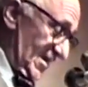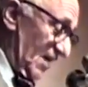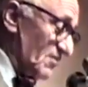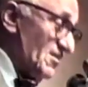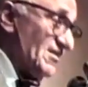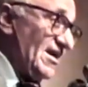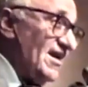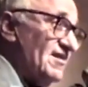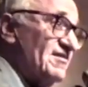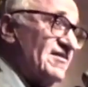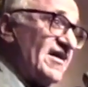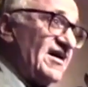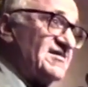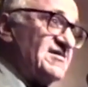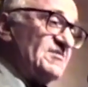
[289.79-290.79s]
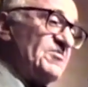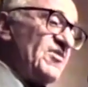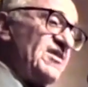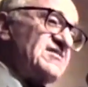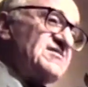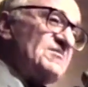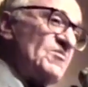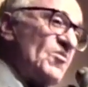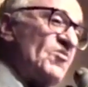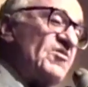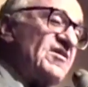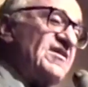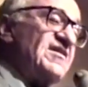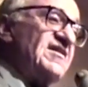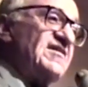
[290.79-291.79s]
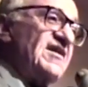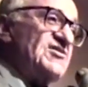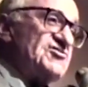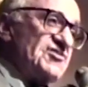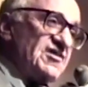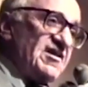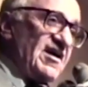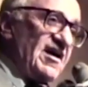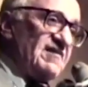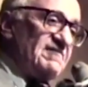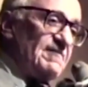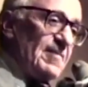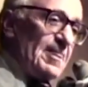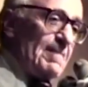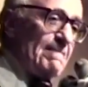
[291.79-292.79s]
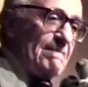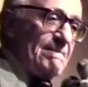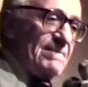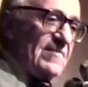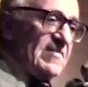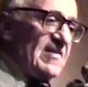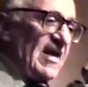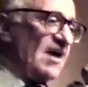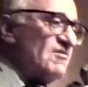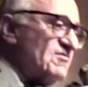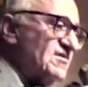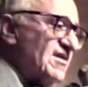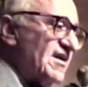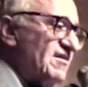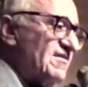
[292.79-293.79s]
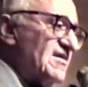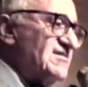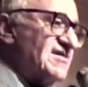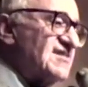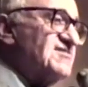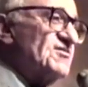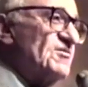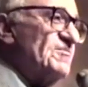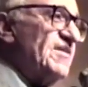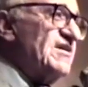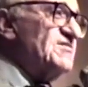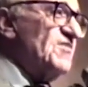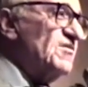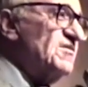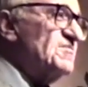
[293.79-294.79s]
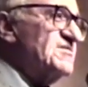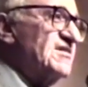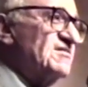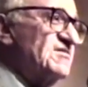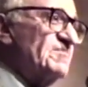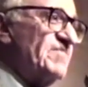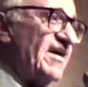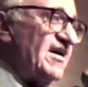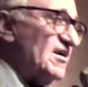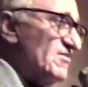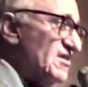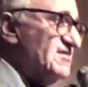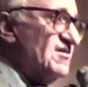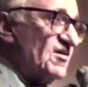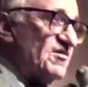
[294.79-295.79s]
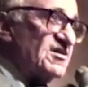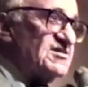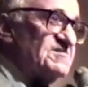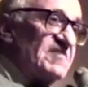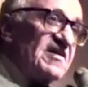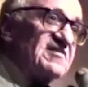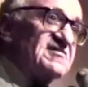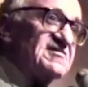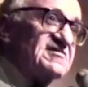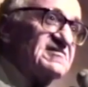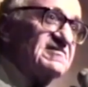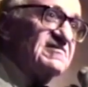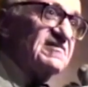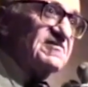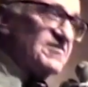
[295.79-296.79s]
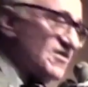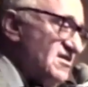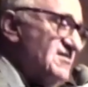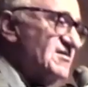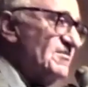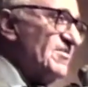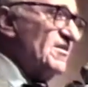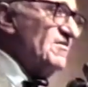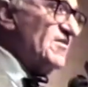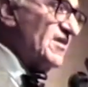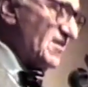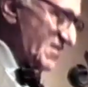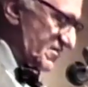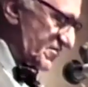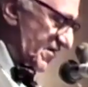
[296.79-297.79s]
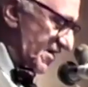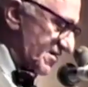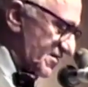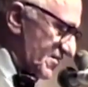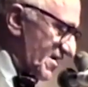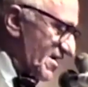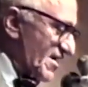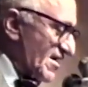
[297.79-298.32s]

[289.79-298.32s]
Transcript: How dare they? See, the point is the moral indignation again. How dare these S O Bs vote themselves a pay increase at our expense? very simple and very effective.